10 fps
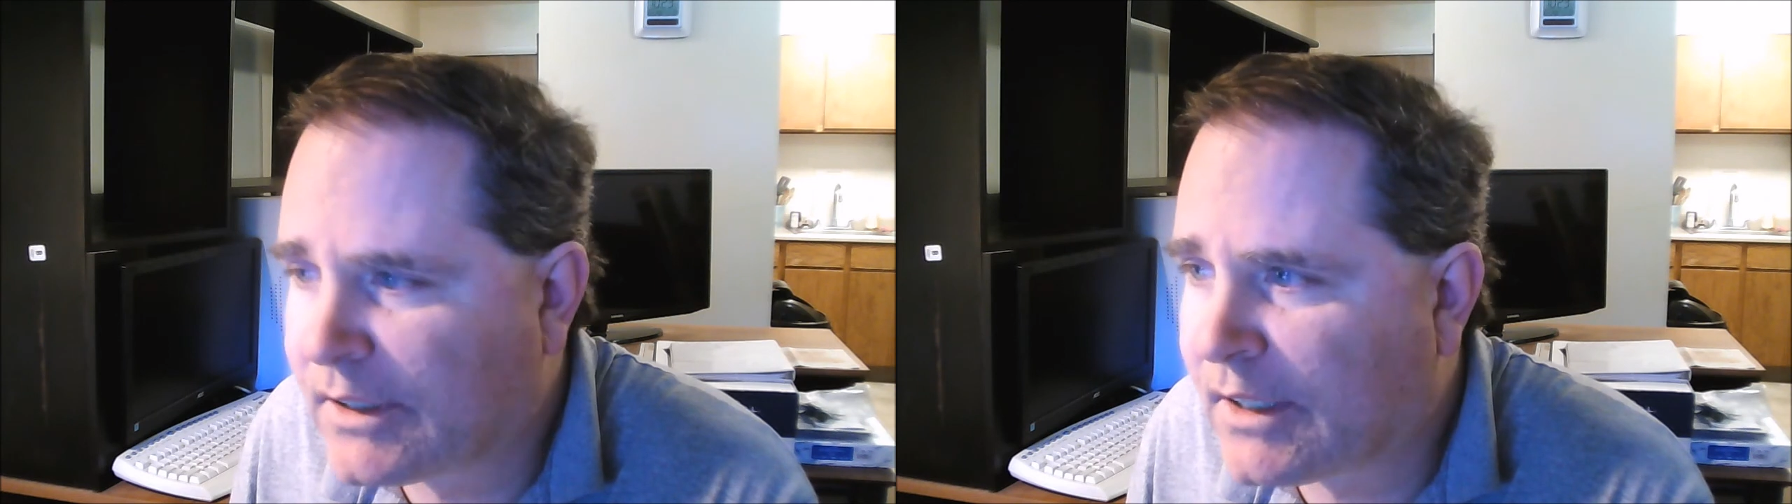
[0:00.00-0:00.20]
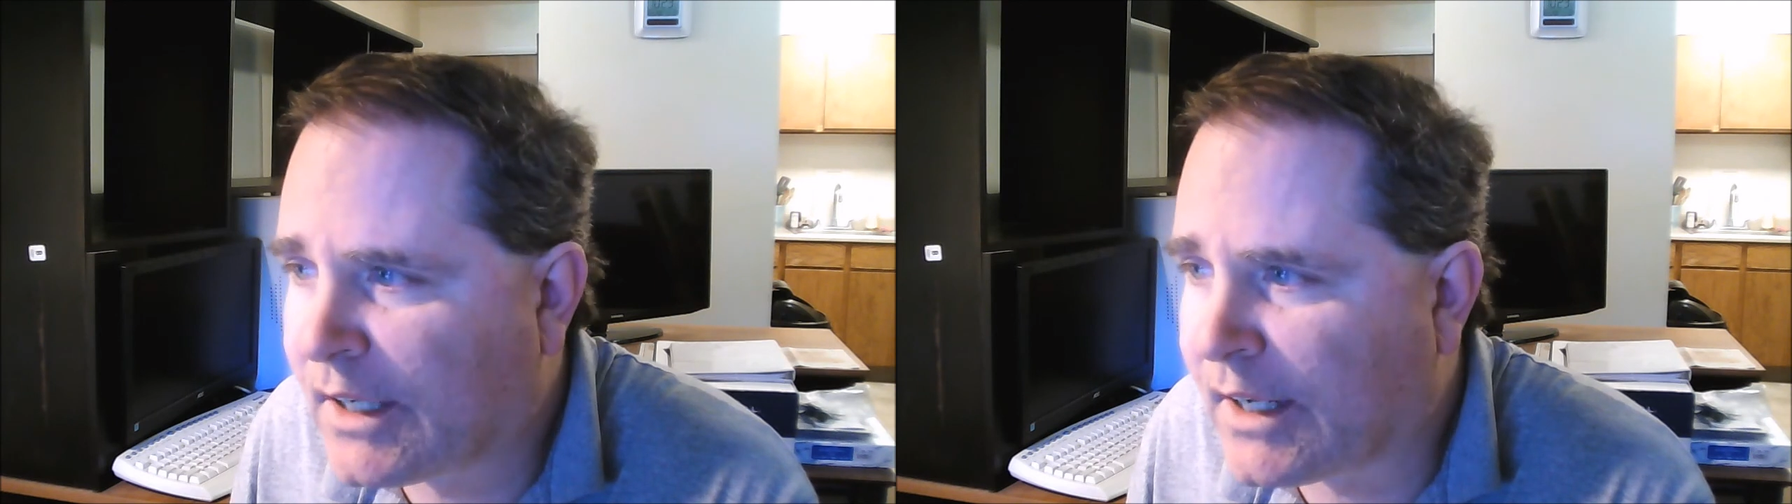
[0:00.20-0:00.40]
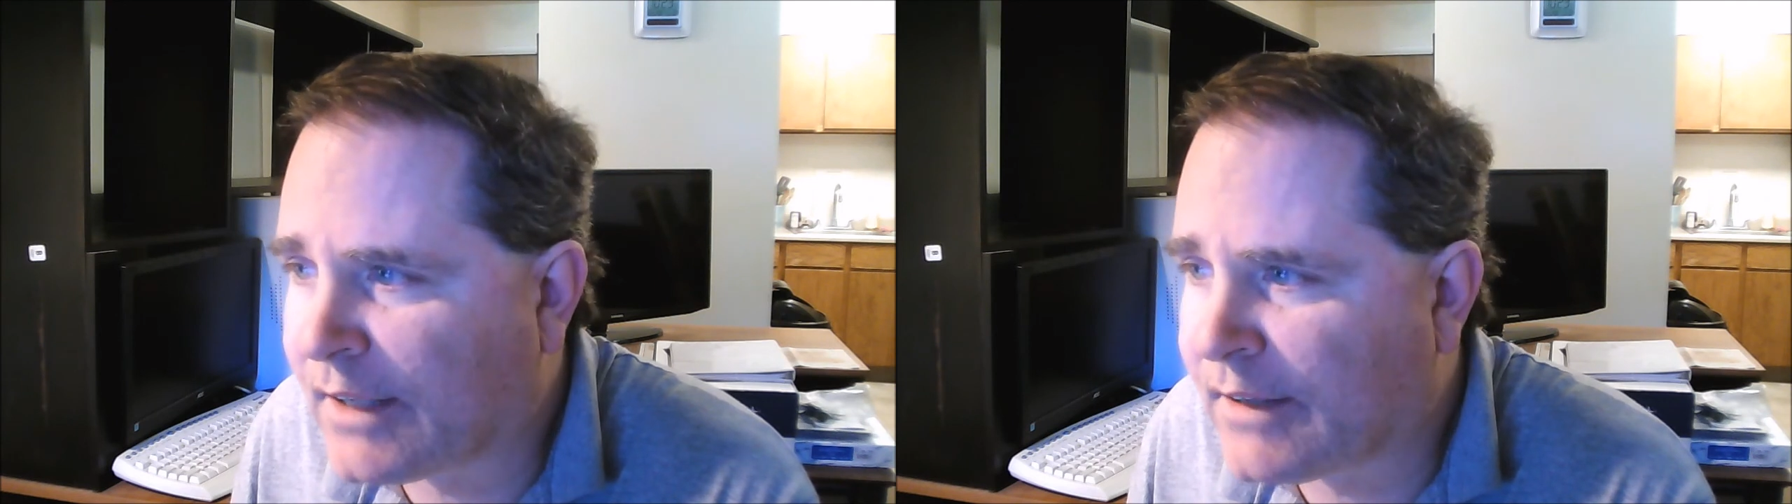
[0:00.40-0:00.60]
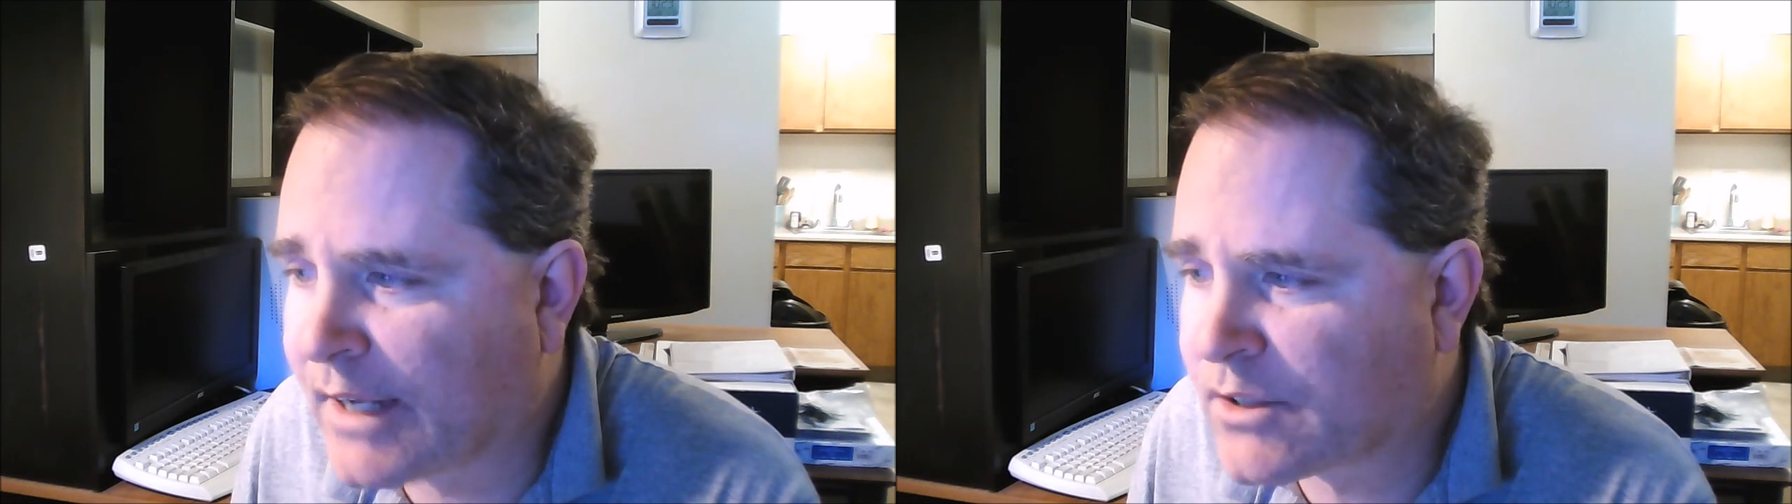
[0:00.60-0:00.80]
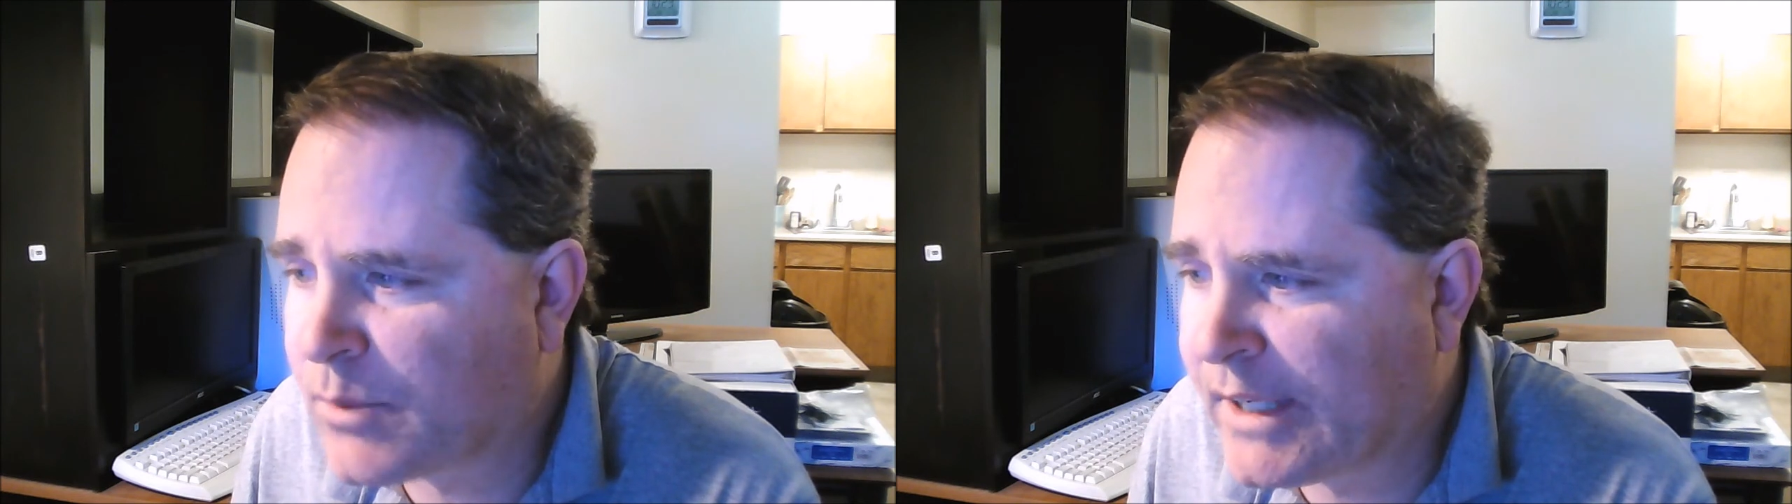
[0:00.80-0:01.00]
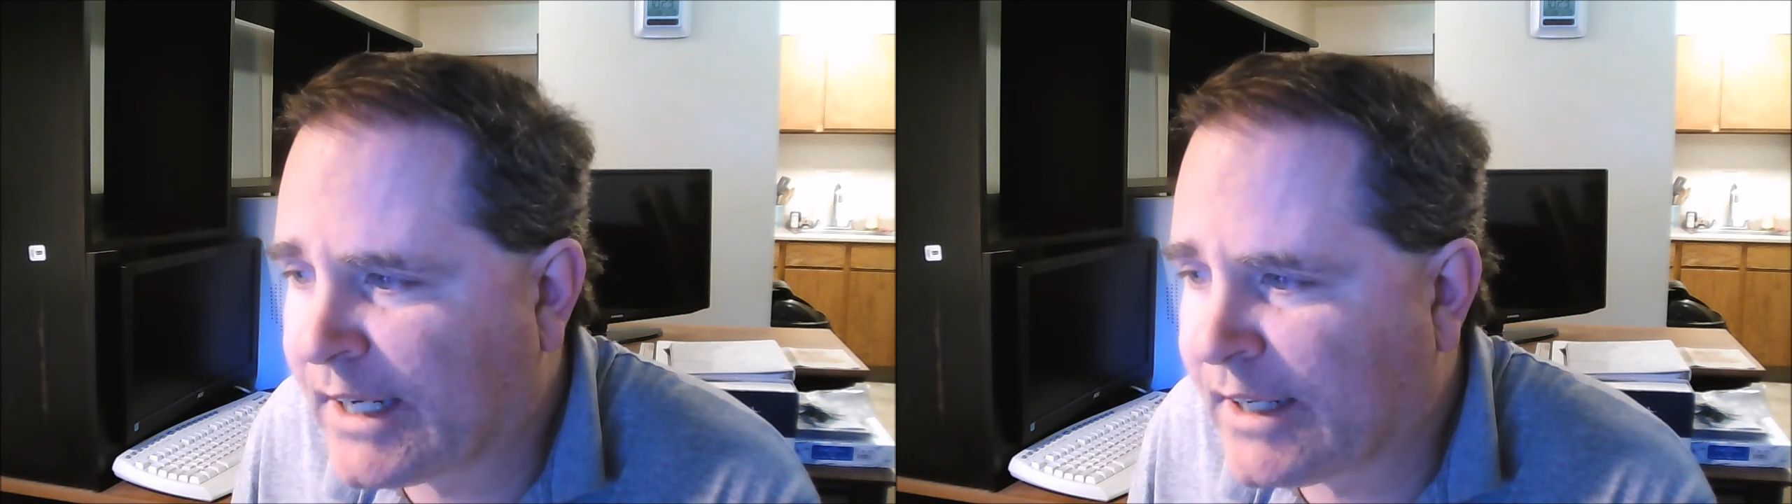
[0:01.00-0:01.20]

uh, next we get